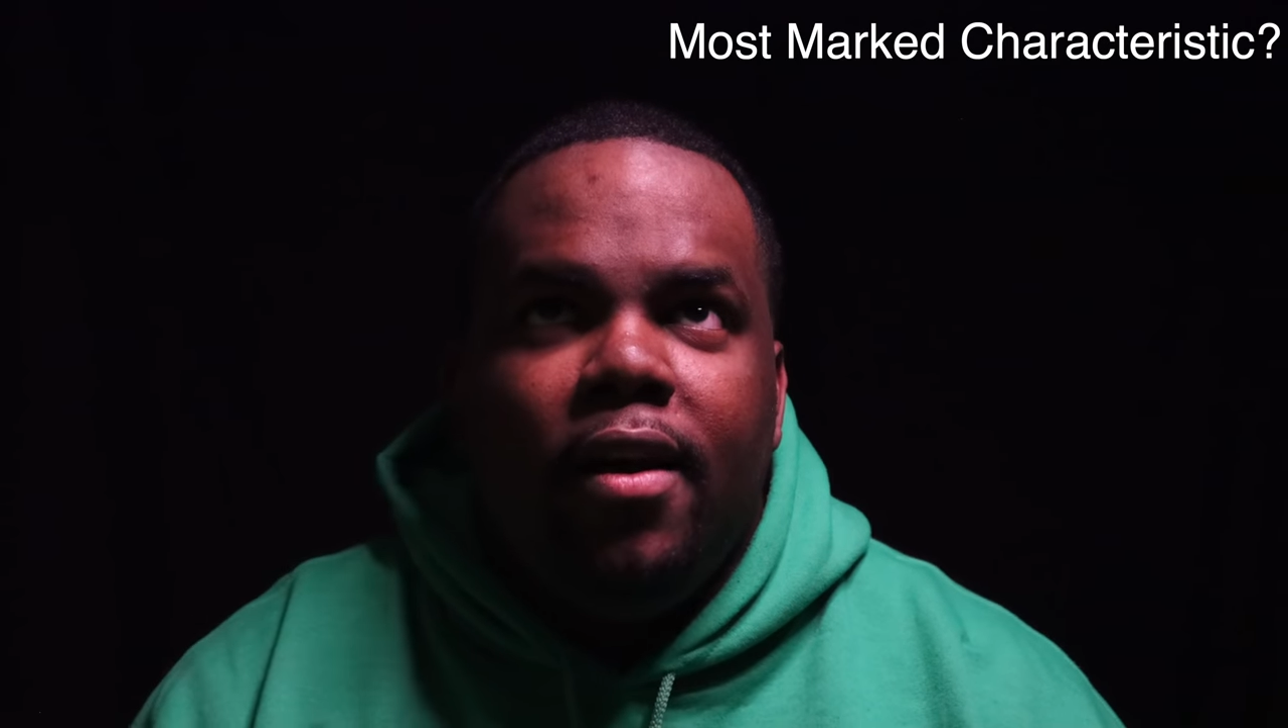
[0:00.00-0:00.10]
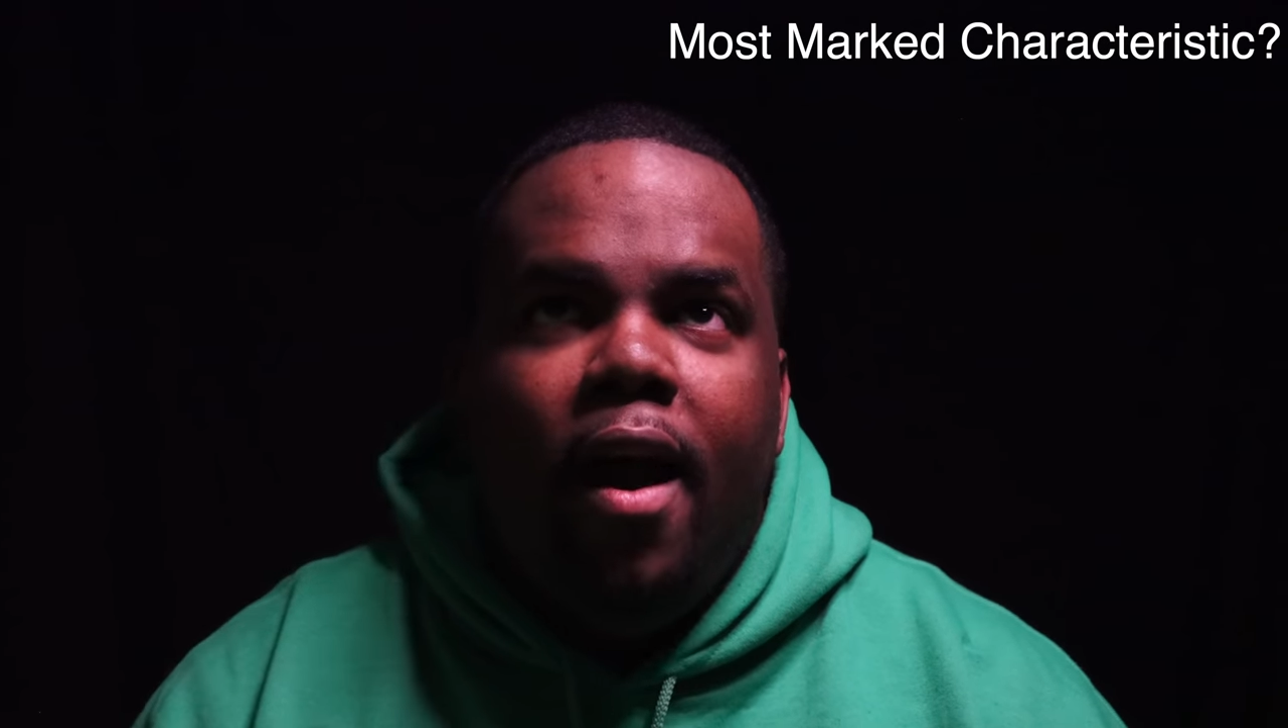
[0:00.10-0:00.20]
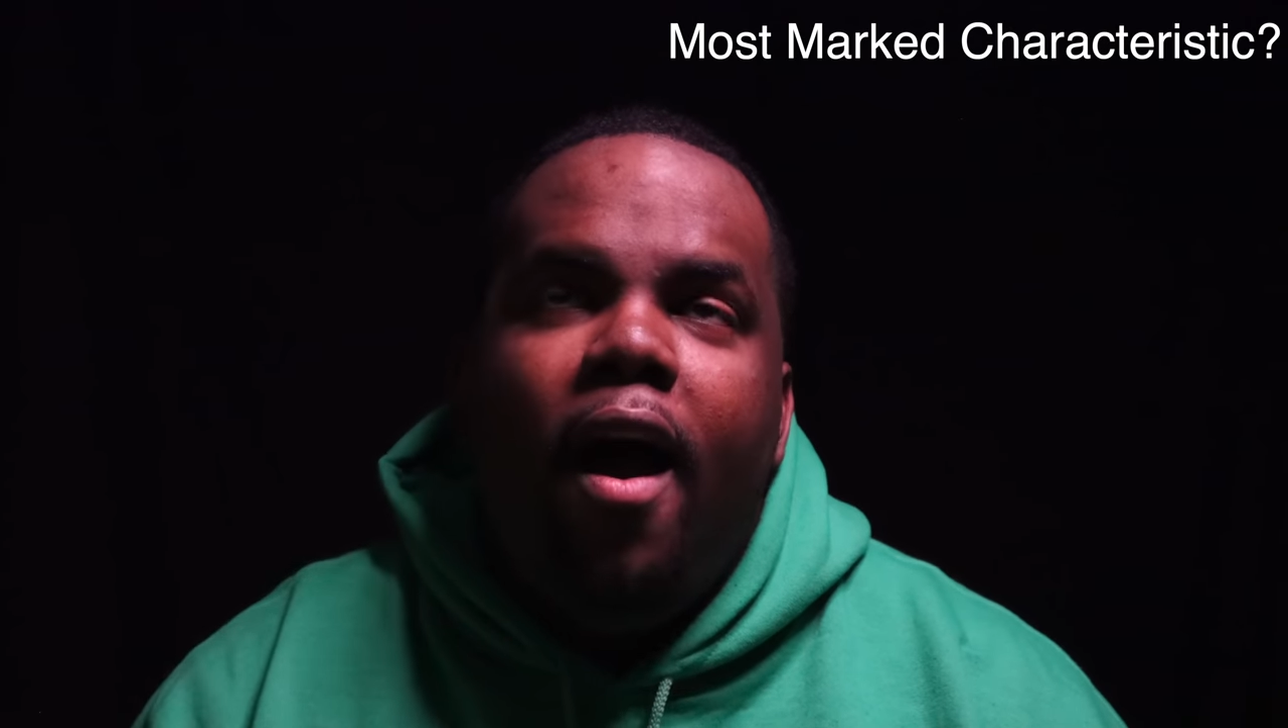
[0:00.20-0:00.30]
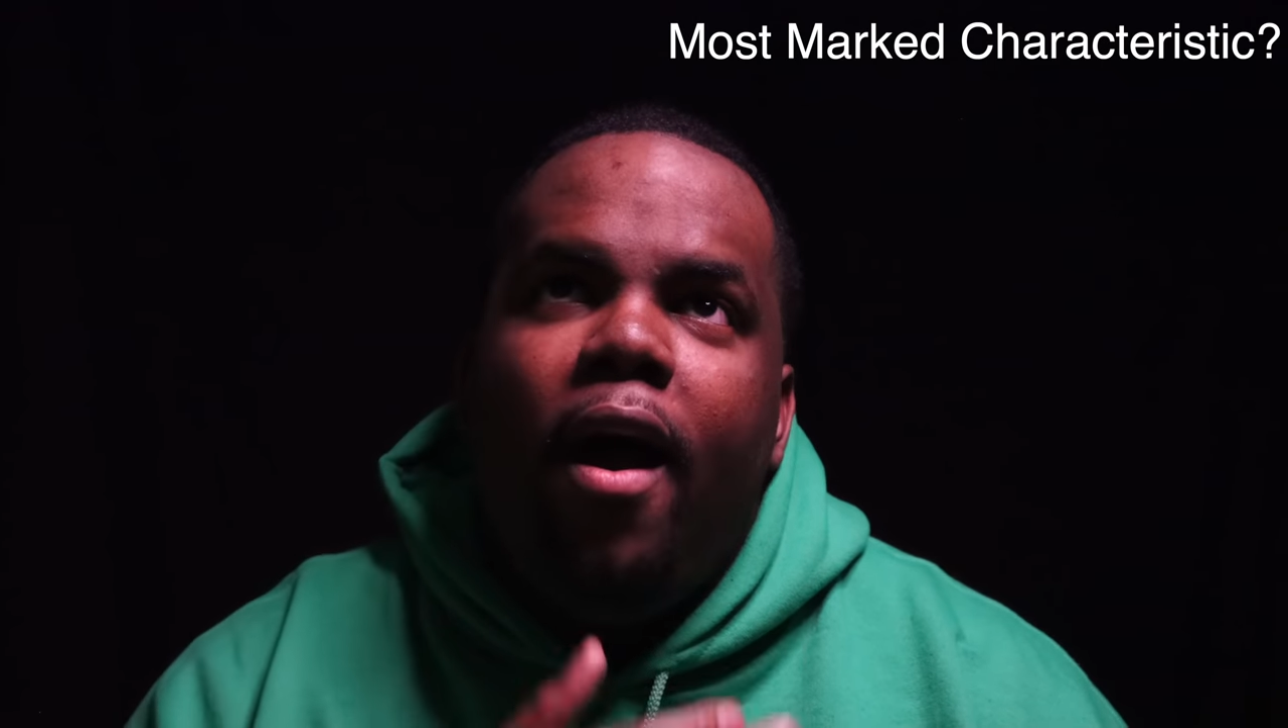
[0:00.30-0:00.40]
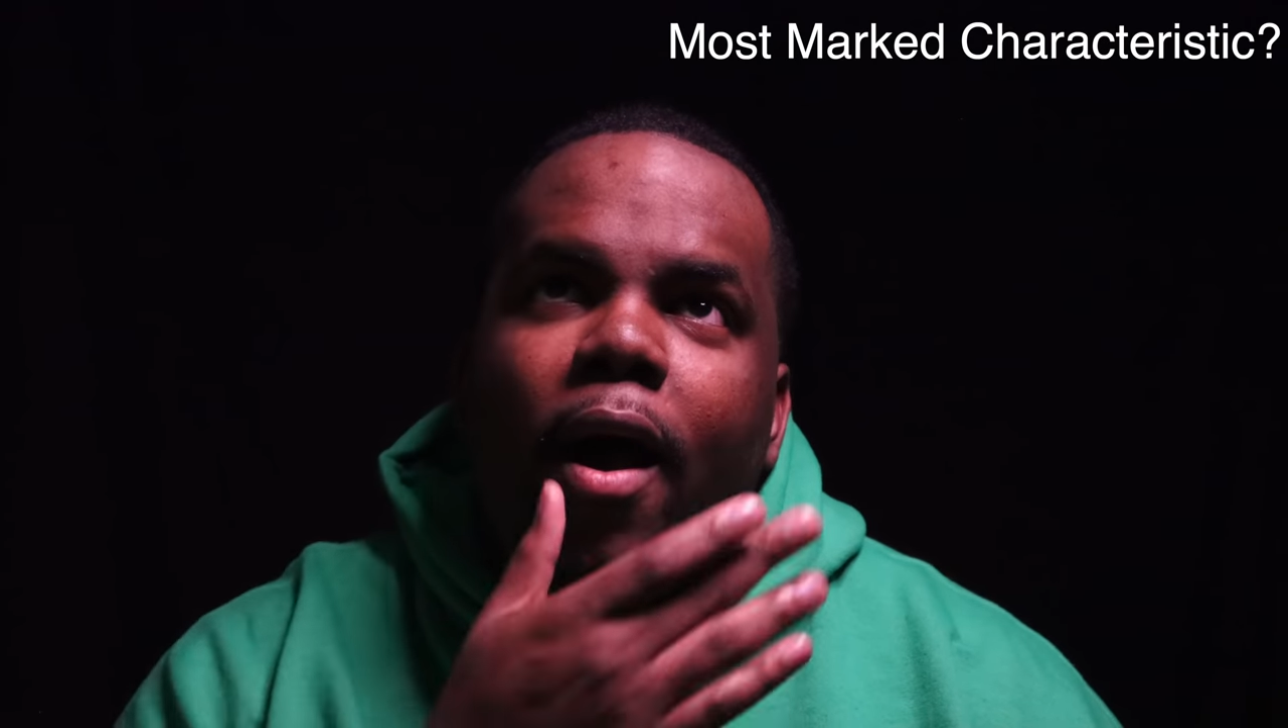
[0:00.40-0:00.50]

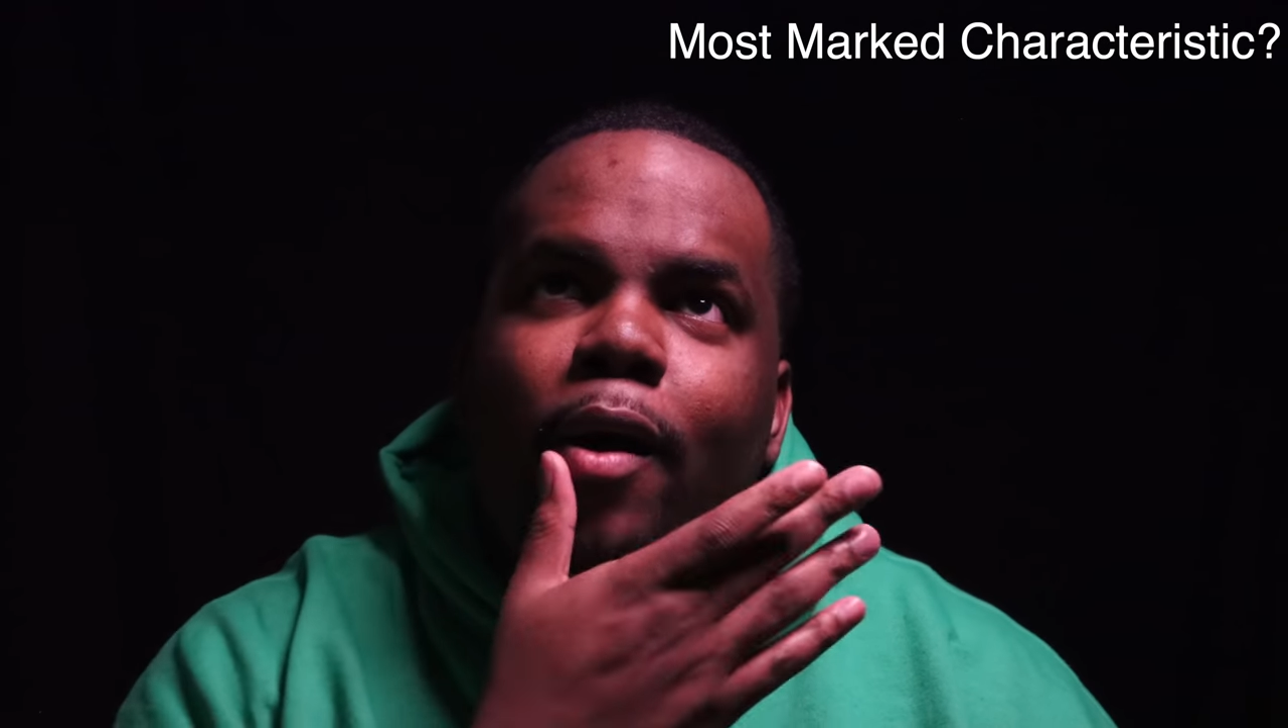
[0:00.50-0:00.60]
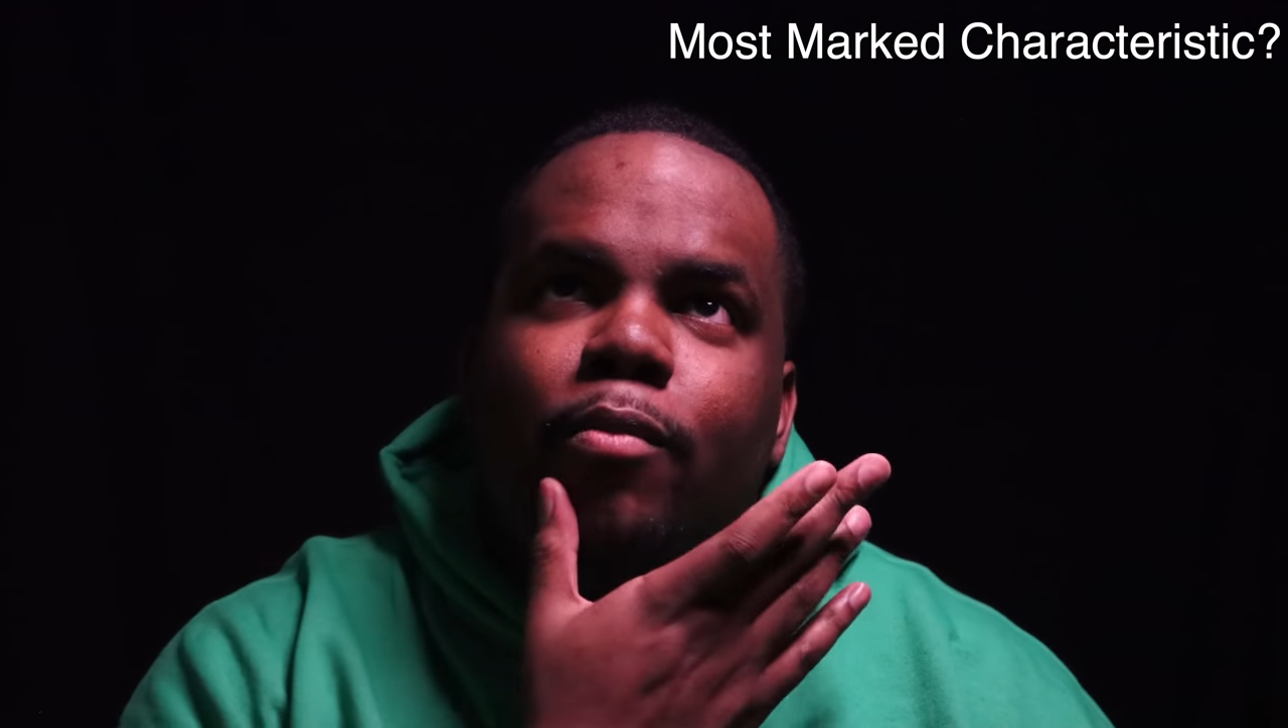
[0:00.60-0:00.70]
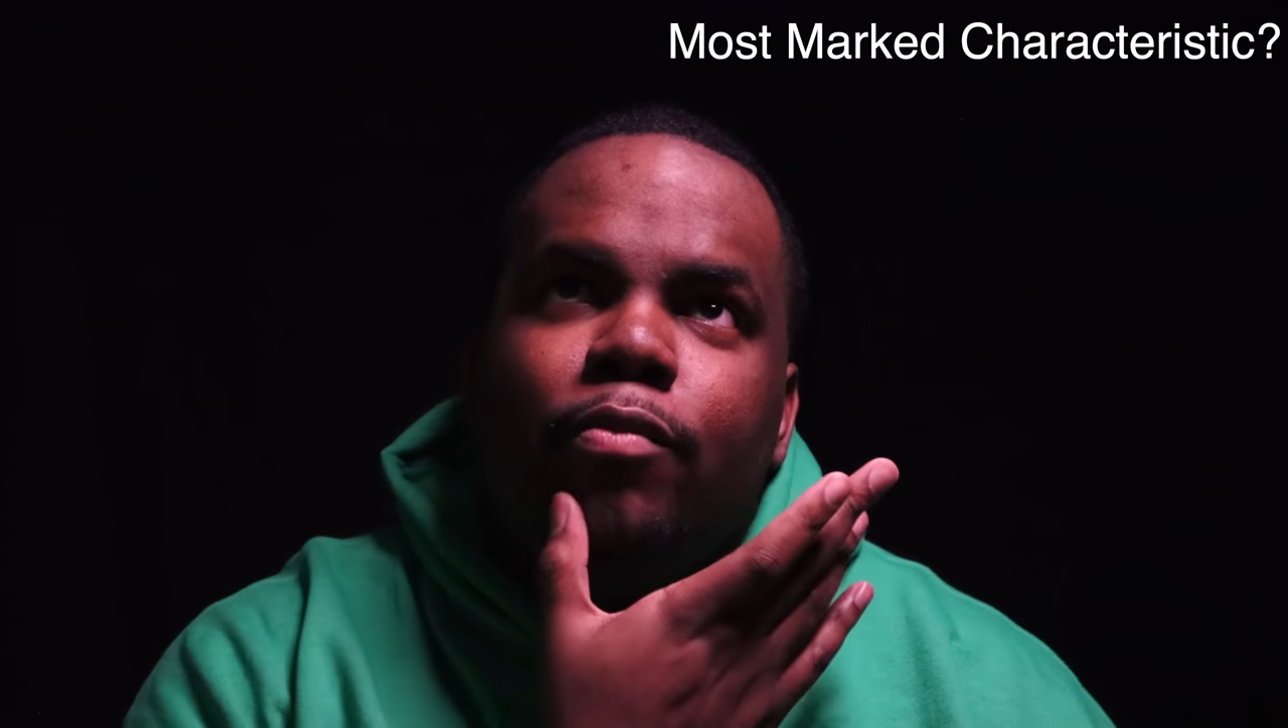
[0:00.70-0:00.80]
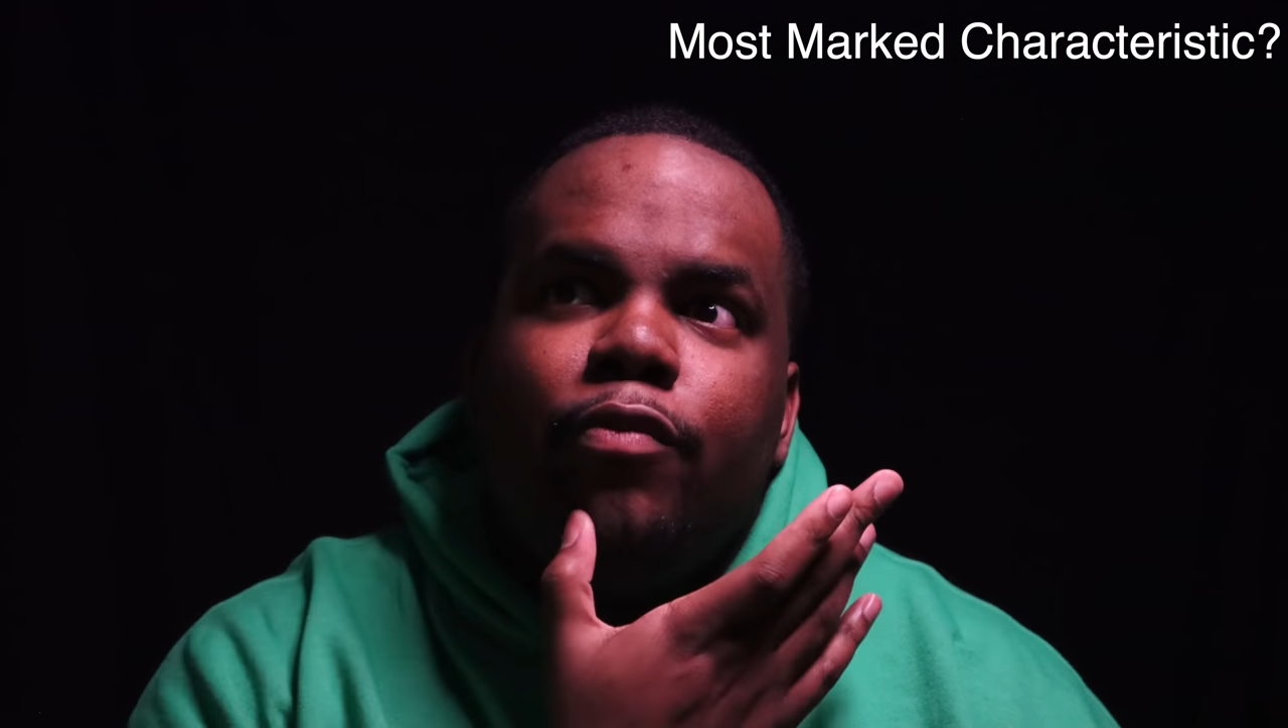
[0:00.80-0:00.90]
for